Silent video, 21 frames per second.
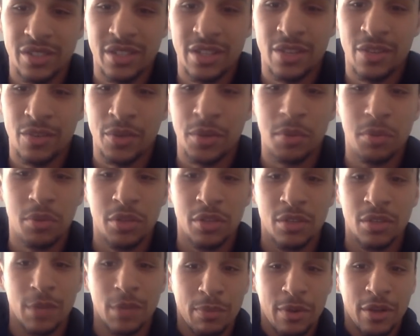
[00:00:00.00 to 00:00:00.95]
And then we put
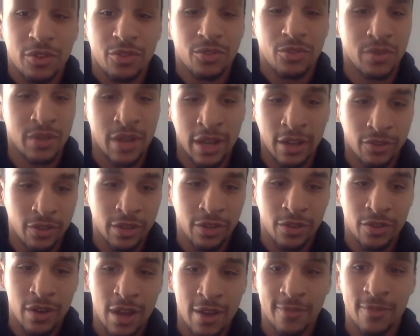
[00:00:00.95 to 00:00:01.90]
them on a pedestal and act like
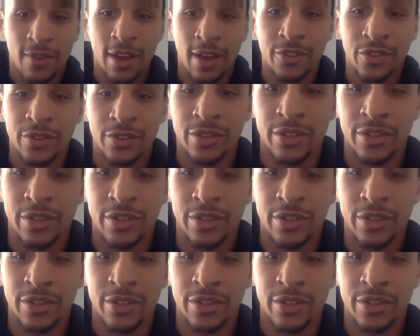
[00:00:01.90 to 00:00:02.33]
they're not violent